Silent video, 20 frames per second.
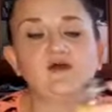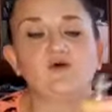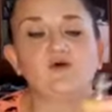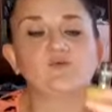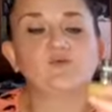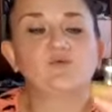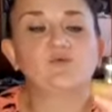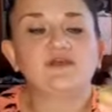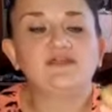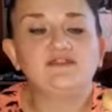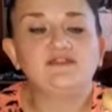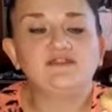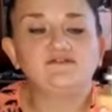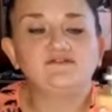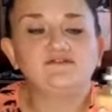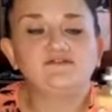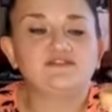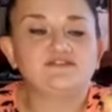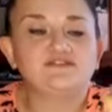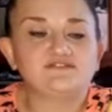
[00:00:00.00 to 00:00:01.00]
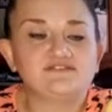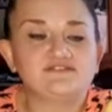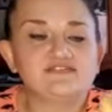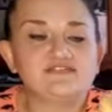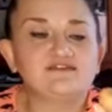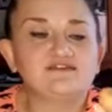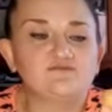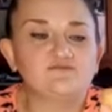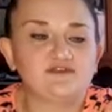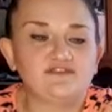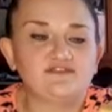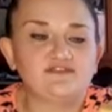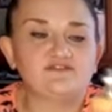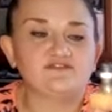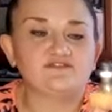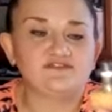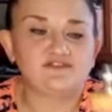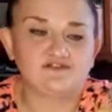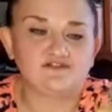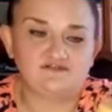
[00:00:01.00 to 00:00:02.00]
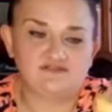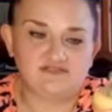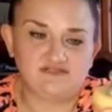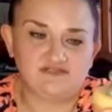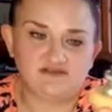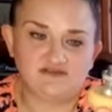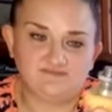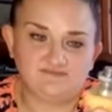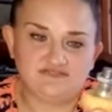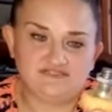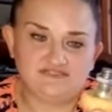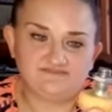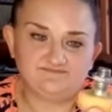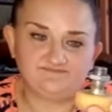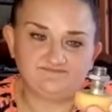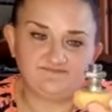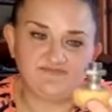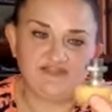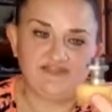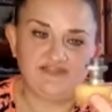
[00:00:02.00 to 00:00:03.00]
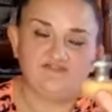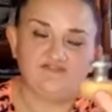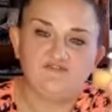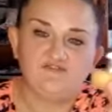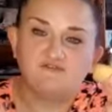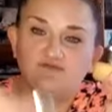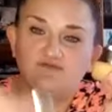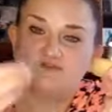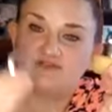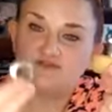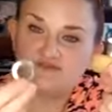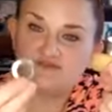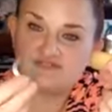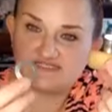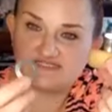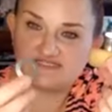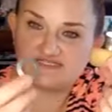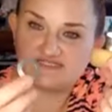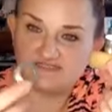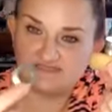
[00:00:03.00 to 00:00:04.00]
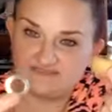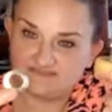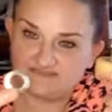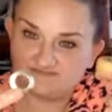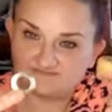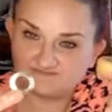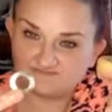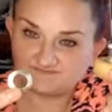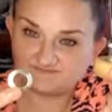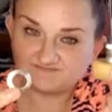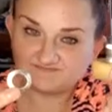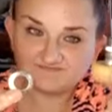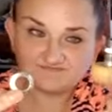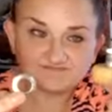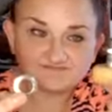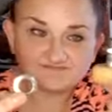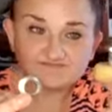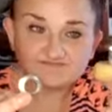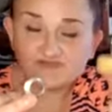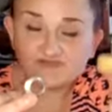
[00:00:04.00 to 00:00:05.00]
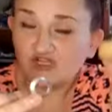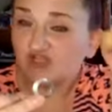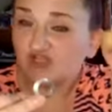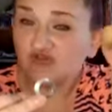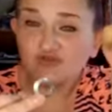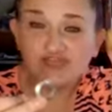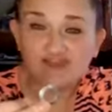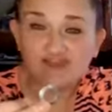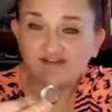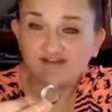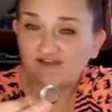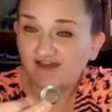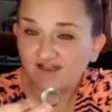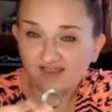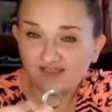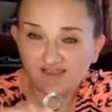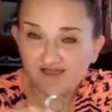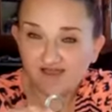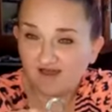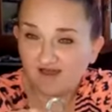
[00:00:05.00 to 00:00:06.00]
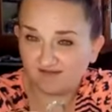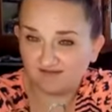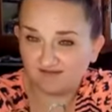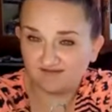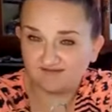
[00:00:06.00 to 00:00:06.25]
When you're using it with your toe stops, if you lose this, you cannot lock